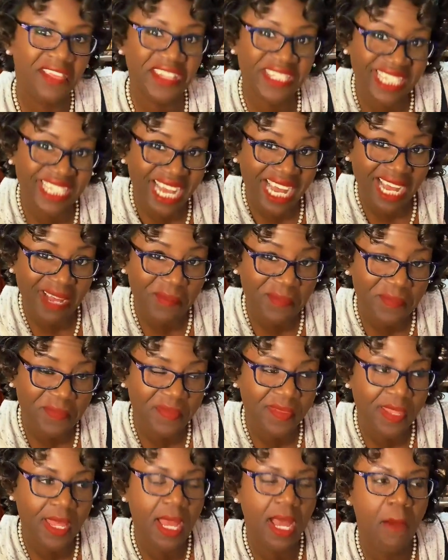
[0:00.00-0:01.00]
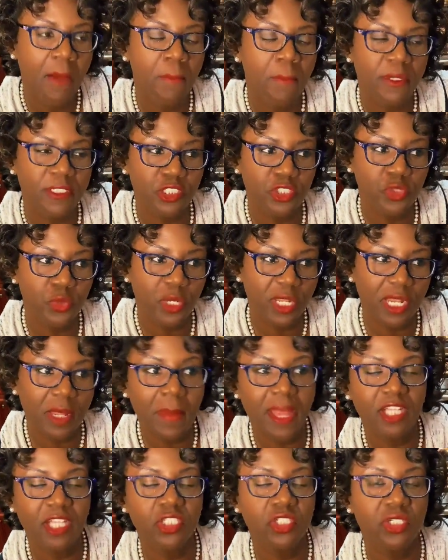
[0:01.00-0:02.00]
on the top, but you want
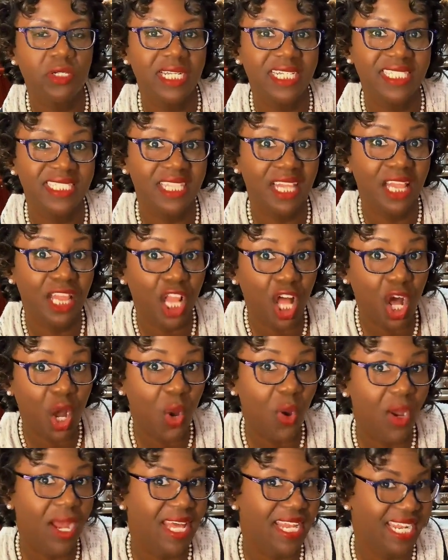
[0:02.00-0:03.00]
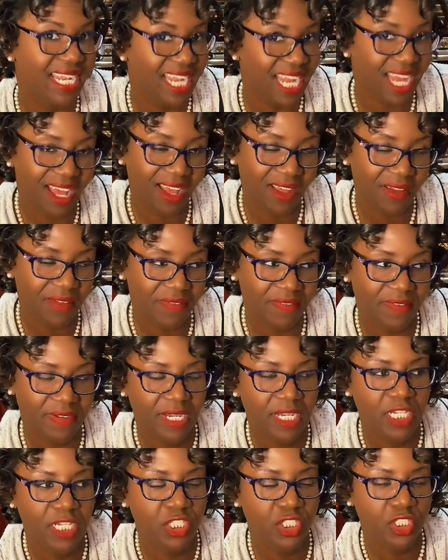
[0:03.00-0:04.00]
to make sure it's low
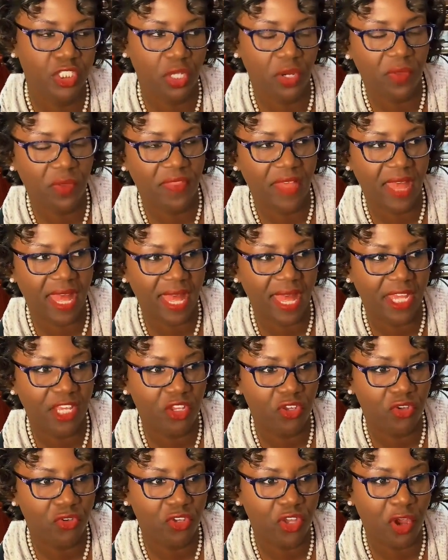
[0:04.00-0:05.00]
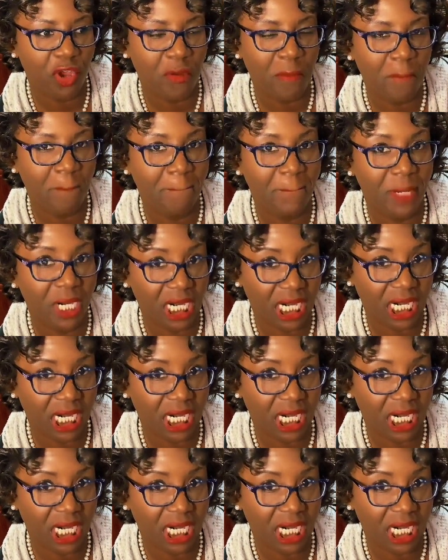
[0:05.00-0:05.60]
enough so that you don't